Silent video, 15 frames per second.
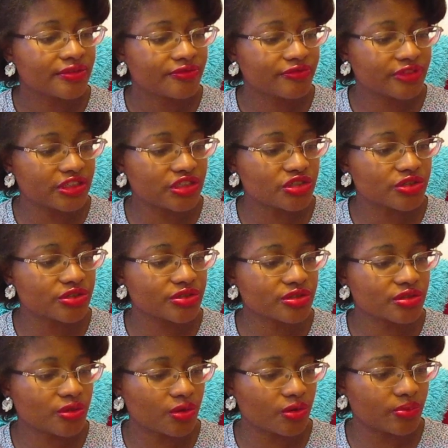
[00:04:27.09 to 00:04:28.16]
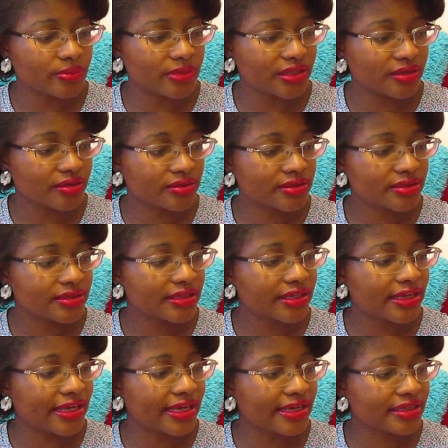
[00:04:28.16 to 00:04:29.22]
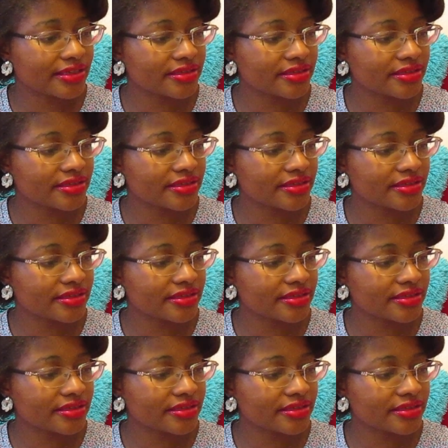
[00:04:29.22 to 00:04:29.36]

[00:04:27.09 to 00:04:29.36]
features goat milk and